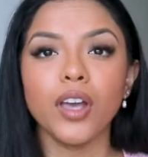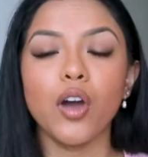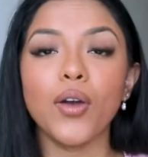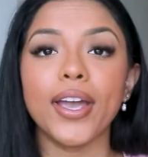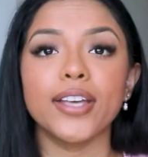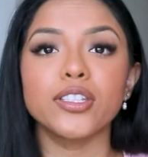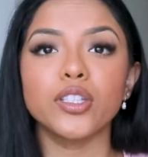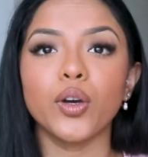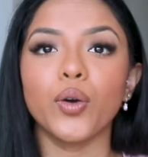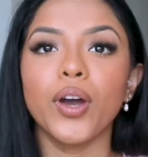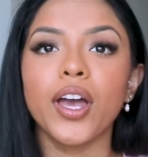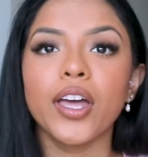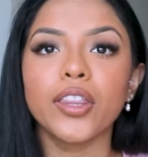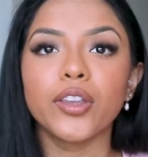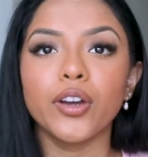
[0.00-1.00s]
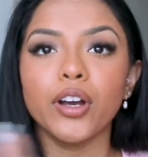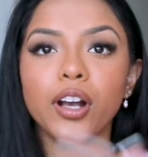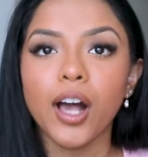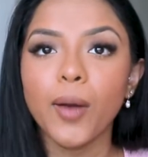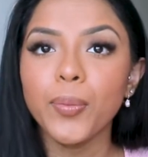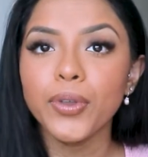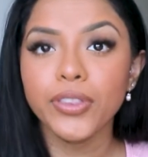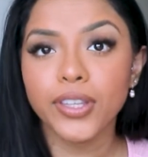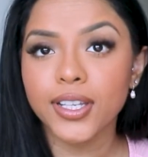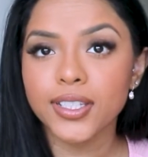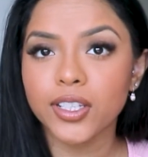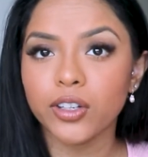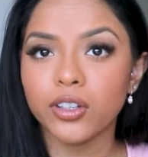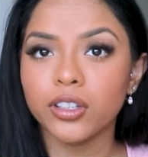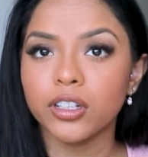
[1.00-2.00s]
Okay, so there are a couple
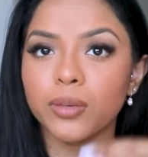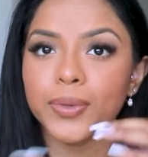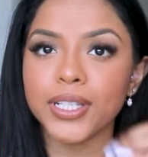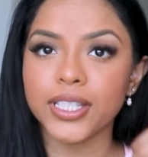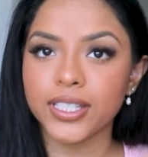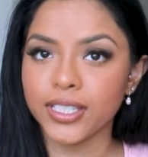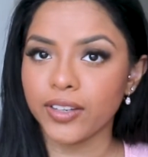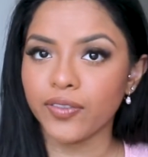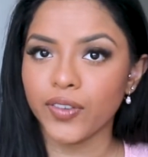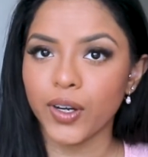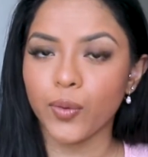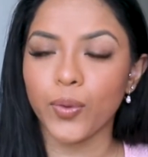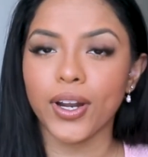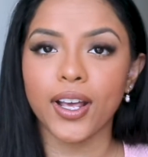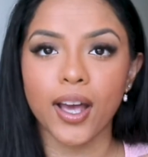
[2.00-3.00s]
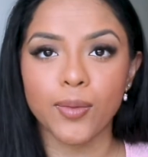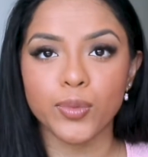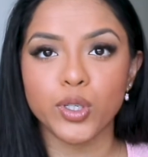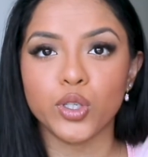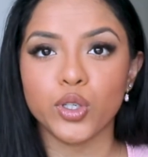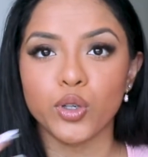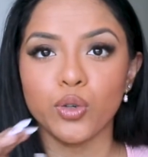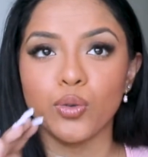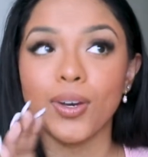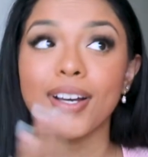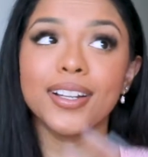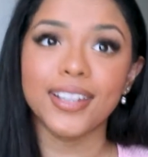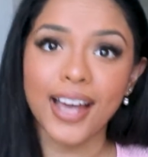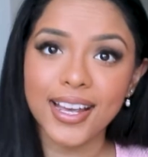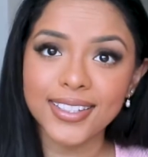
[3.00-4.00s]
things that are a little bit different when it comes
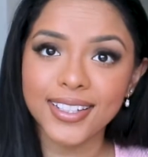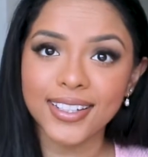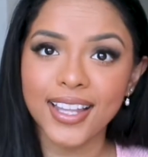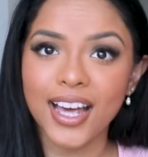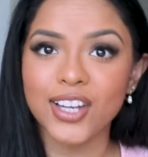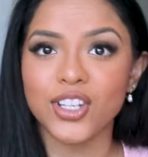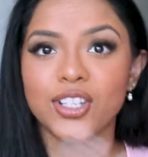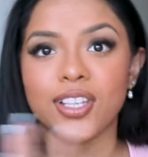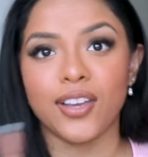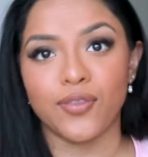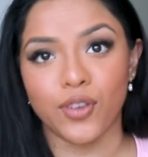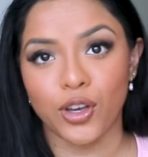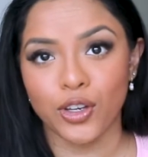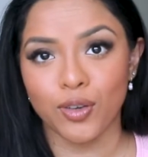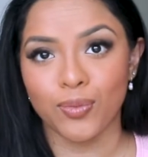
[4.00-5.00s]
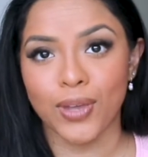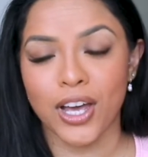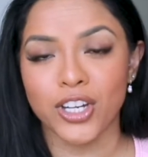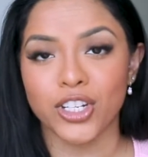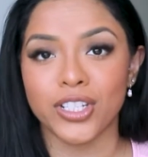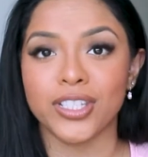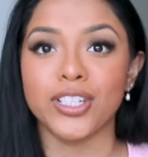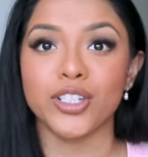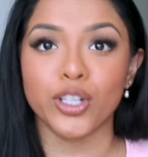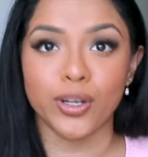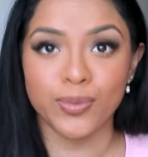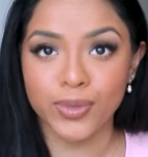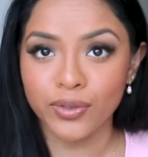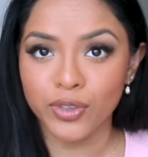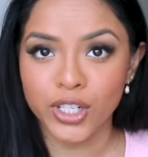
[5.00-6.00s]
to classic lashes and volume lashes in
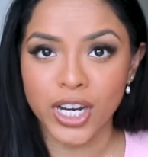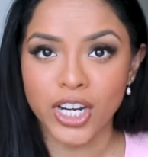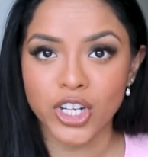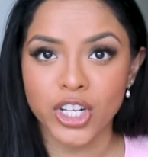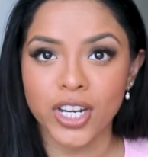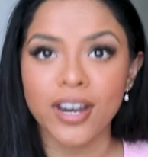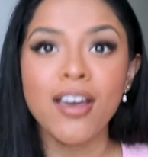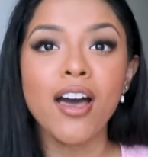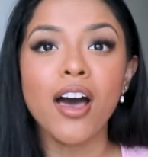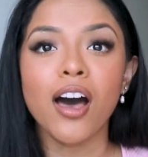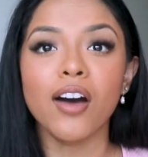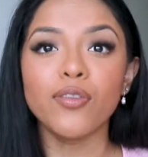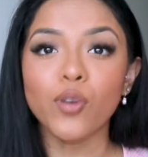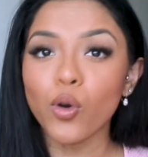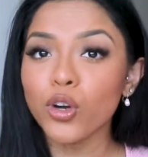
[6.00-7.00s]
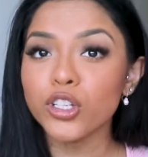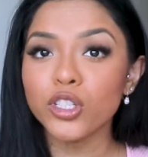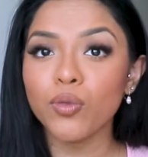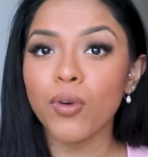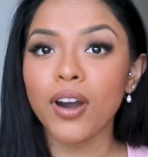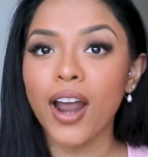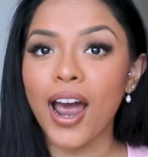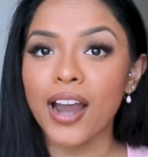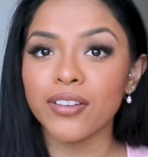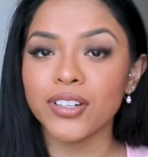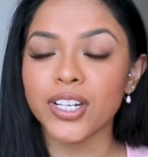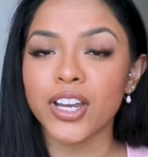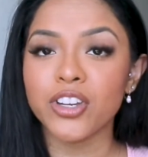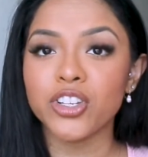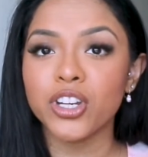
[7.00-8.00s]
terms of retention. Of course, you want high
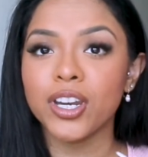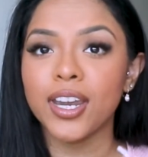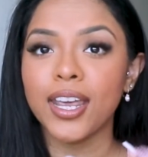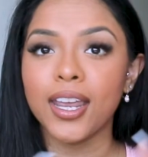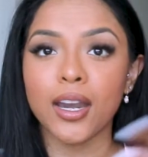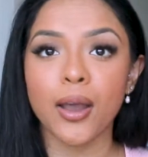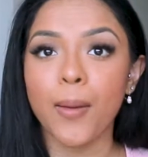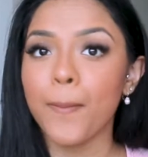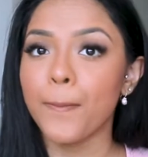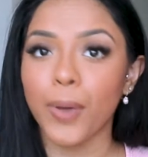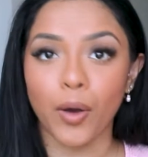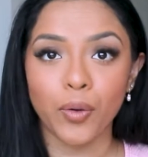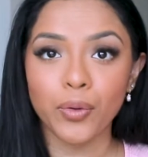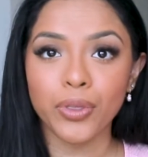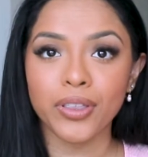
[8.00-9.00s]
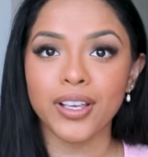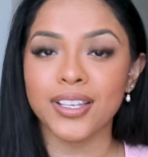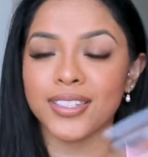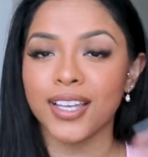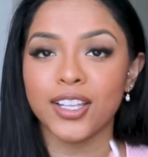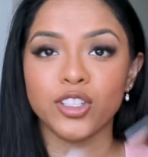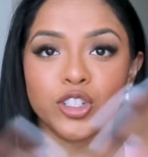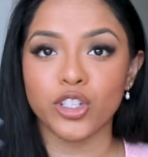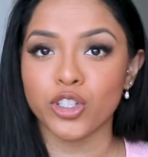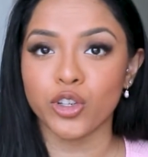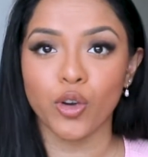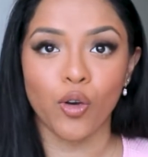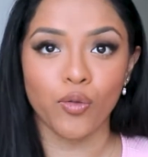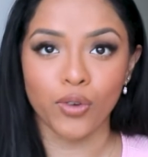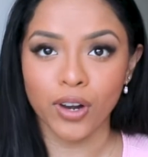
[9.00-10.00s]
retention in both because that's
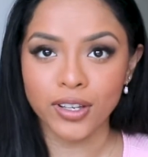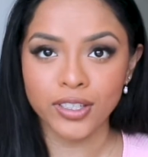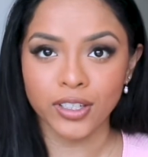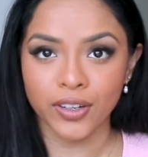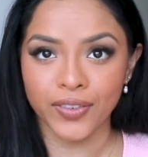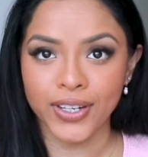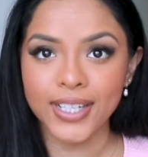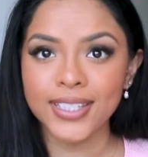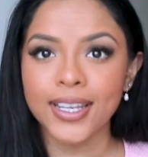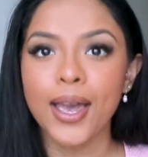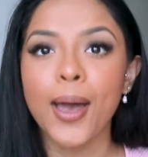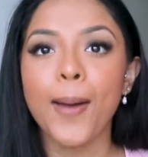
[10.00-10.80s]
just your overall service,